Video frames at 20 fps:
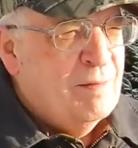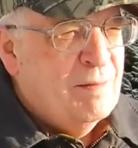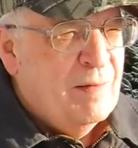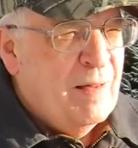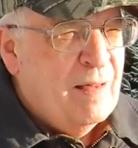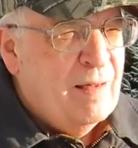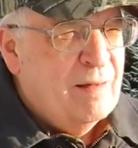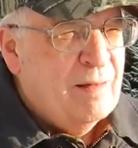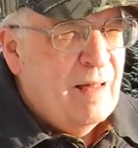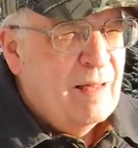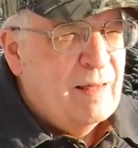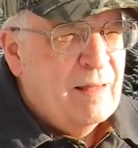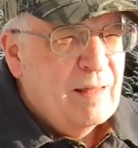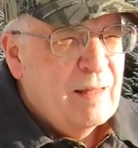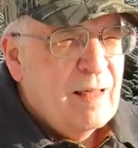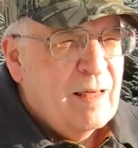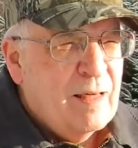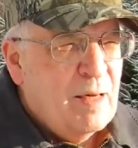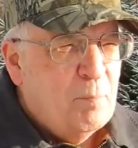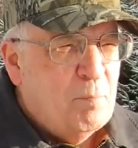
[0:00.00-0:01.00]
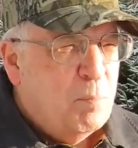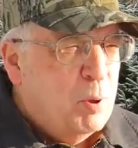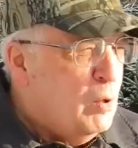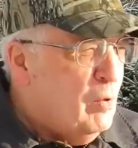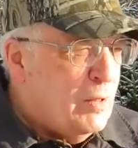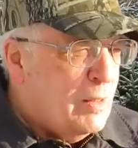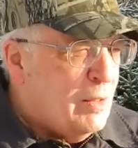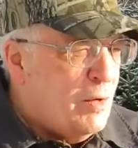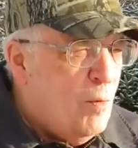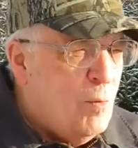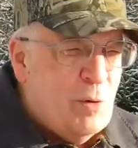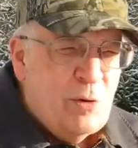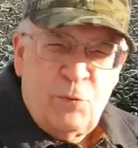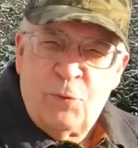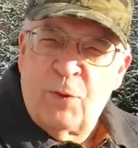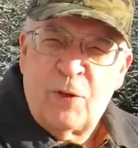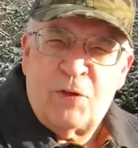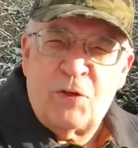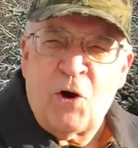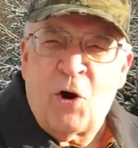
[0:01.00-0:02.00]
a bullet going
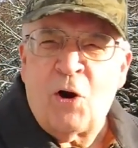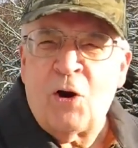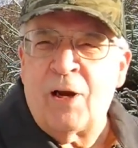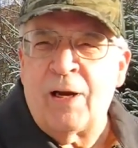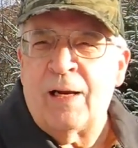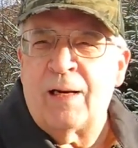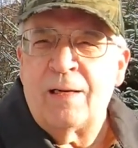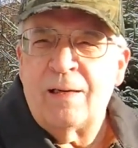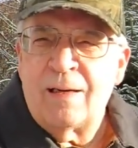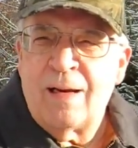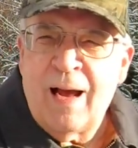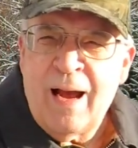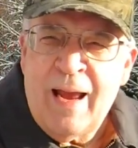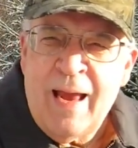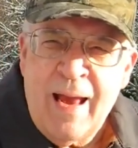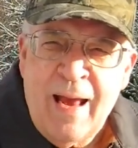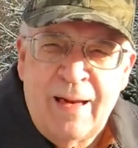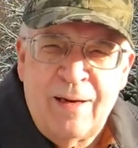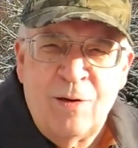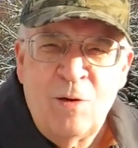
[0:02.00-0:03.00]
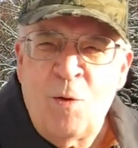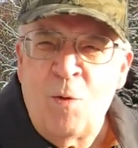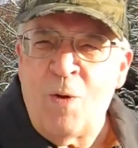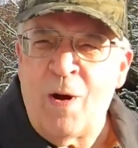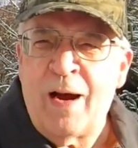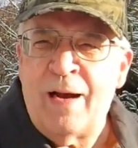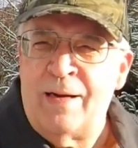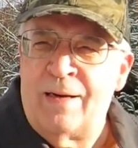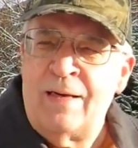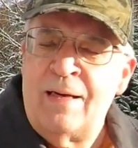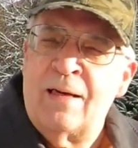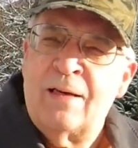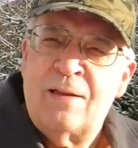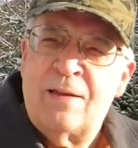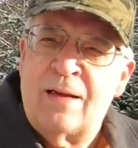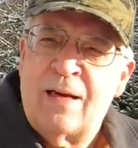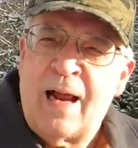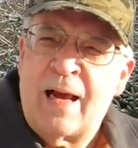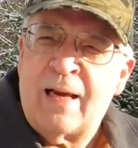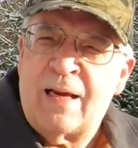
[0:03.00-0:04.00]
to a target. I had no idea
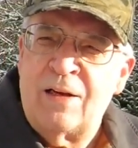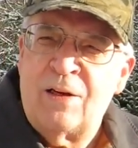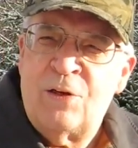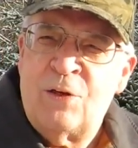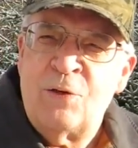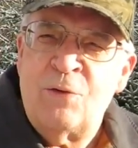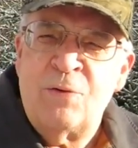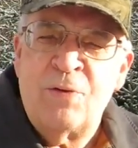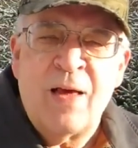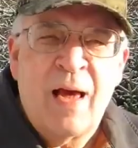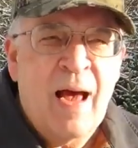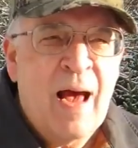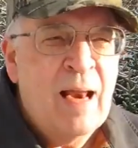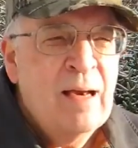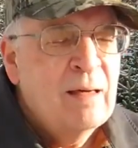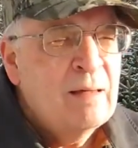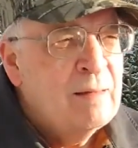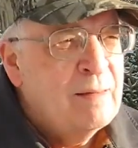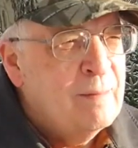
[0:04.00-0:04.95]
that I could do that.